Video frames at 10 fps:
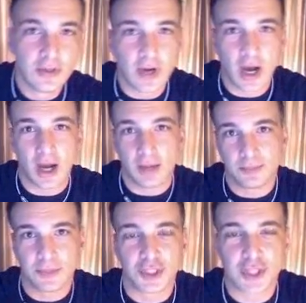
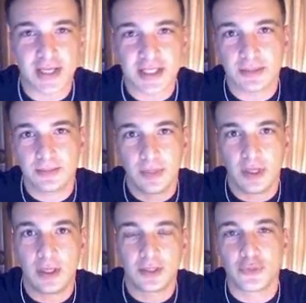the chest,
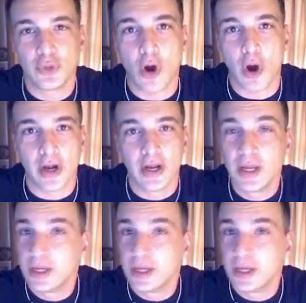through the heart.